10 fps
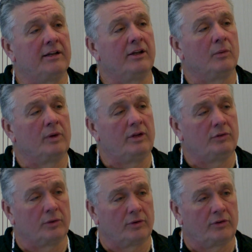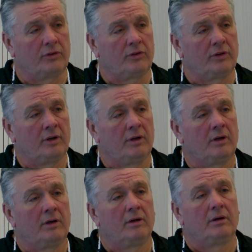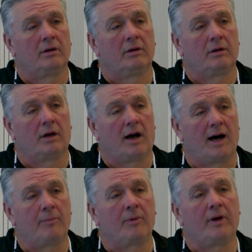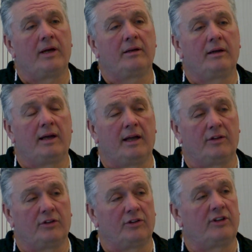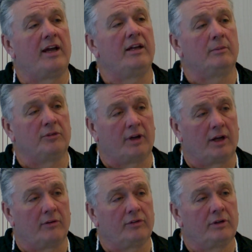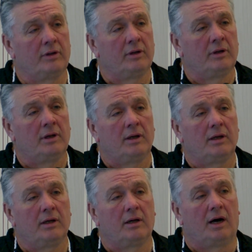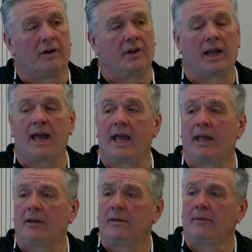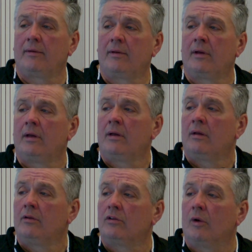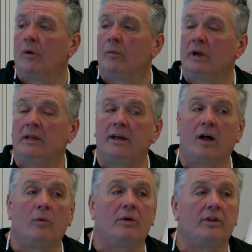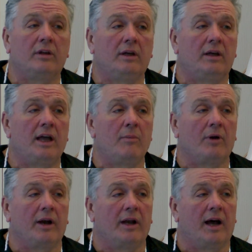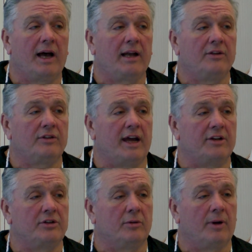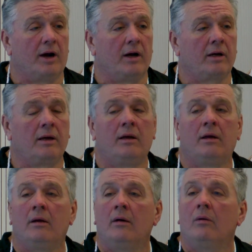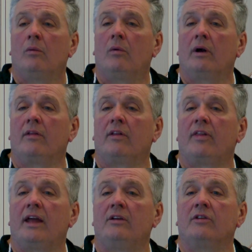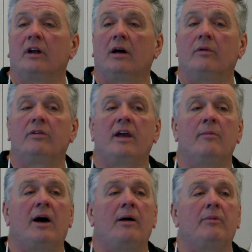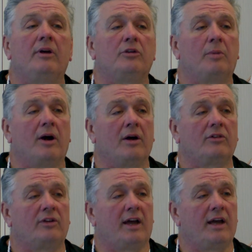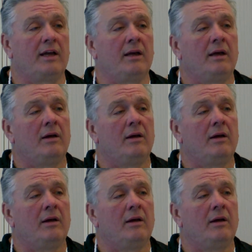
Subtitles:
and the resources operate and sustain themselves on the land. So when we dealt with the Cape Breton Highlands National Park, one of the things that always came up is parks saying,